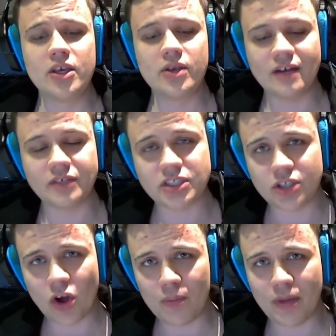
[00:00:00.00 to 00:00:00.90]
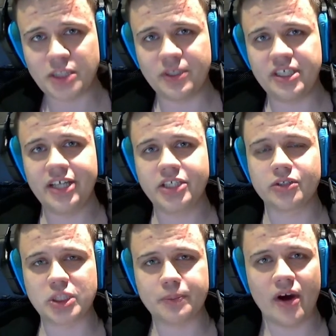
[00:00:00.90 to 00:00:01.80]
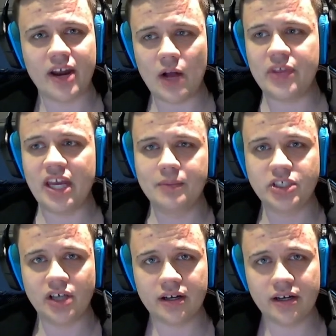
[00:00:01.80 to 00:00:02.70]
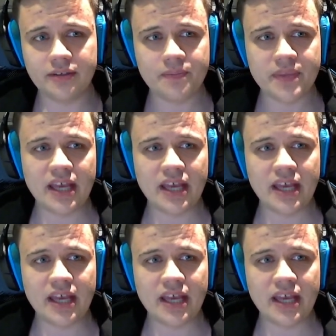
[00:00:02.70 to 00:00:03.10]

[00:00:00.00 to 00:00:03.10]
You have so much potential to spot out the enemy jungler.